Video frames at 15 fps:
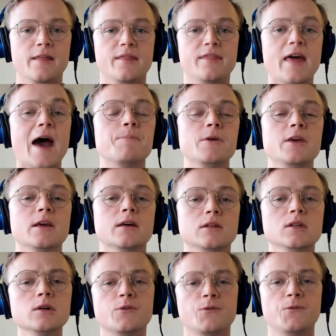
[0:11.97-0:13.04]
That being
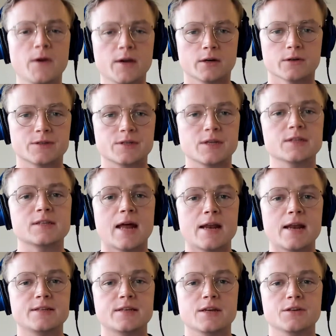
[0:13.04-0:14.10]
Luke Fickell,
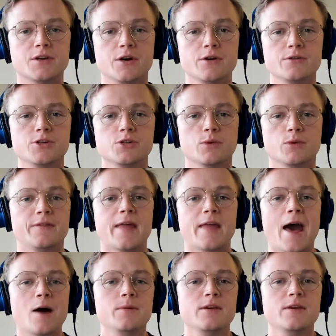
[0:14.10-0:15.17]
Cincinnati's head coach, will
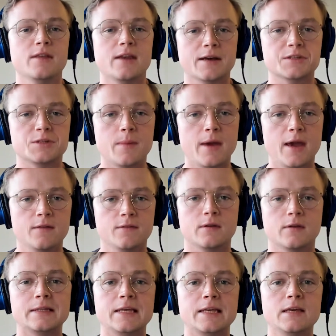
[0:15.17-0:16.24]
now be the next man to
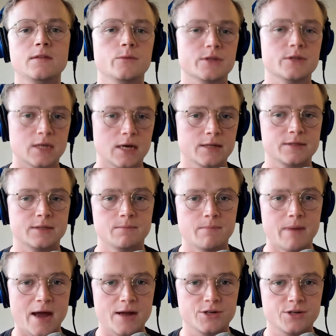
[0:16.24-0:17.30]
lead the Wisconsin
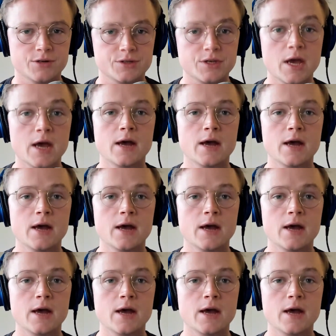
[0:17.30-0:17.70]
Badgers.